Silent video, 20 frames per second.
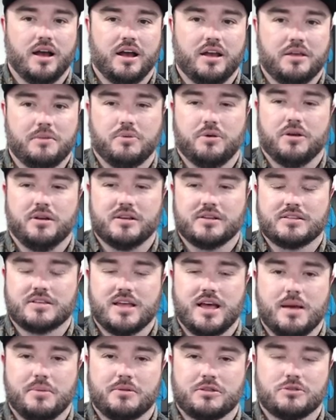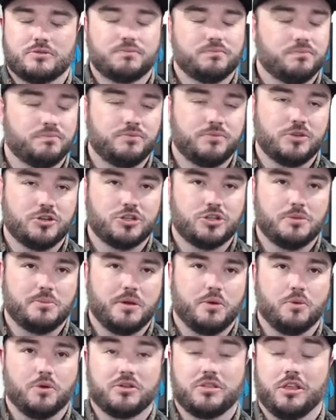You put it in a slab, it should be
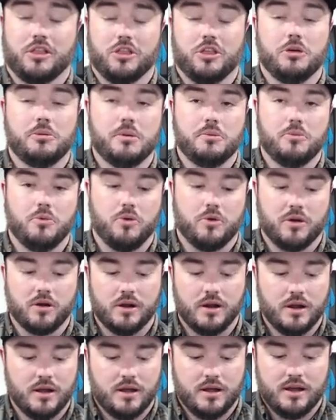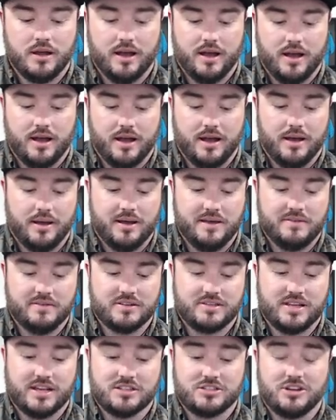worth a little bit more. Even to
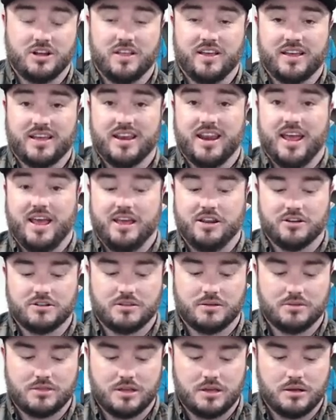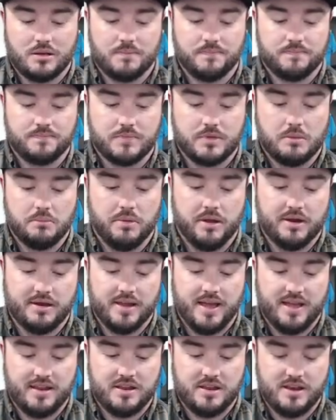say it's not like an eight or something, but a
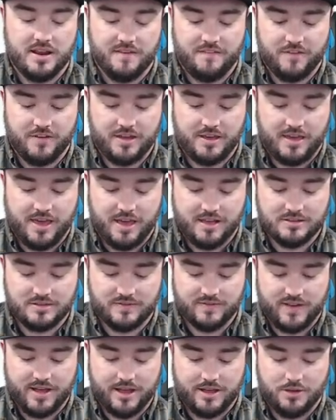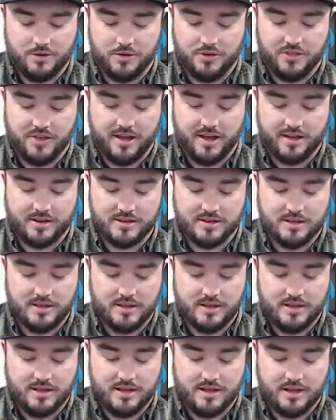10, you definitely gain some value on that,
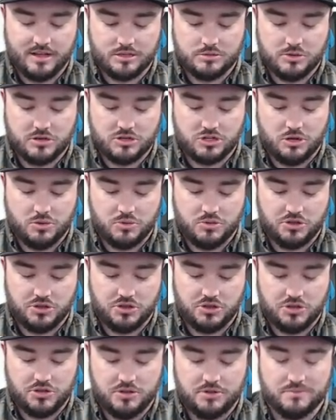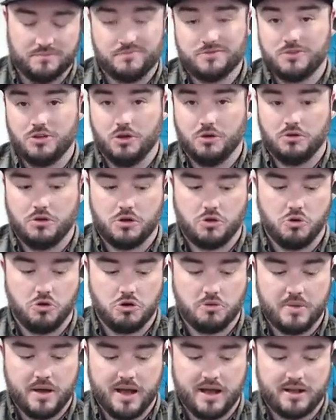especially with, you know, a
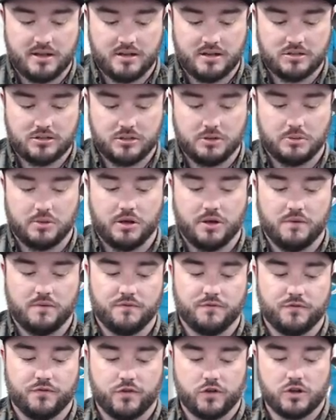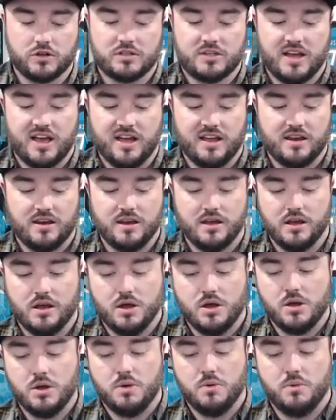quarterback. So there we go. First 10
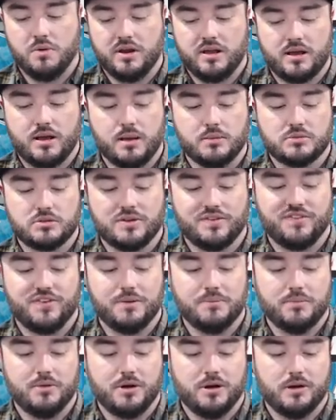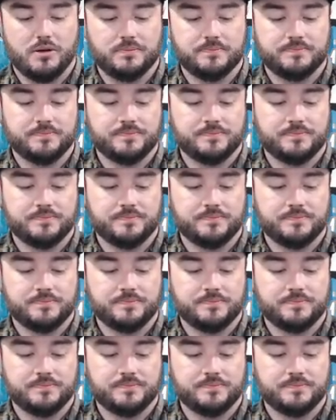when it comes to football.